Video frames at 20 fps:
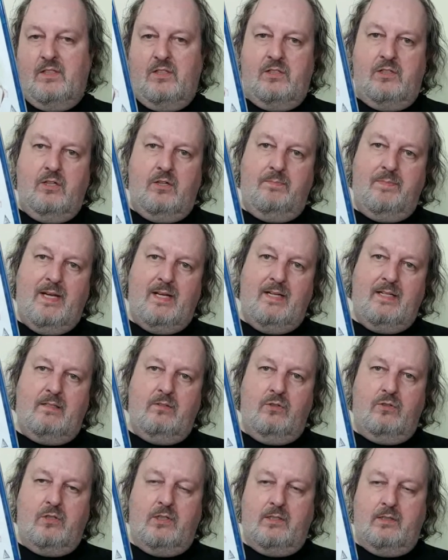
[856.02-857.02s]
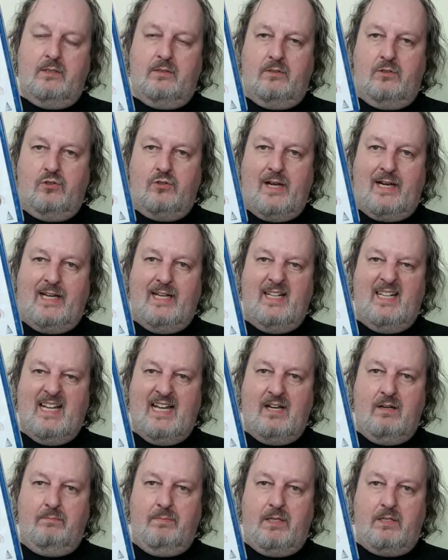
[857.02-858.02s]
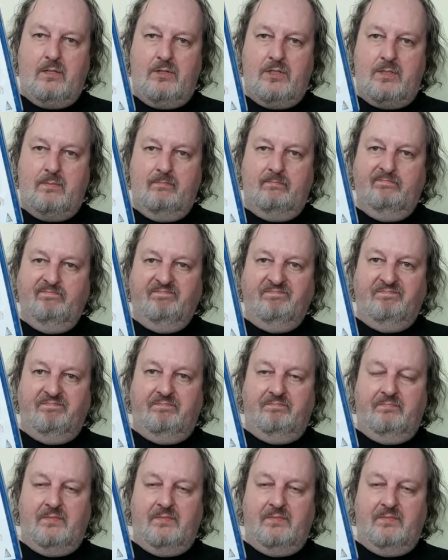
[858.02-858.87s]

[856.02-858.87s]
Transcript: took me a little while to track it down because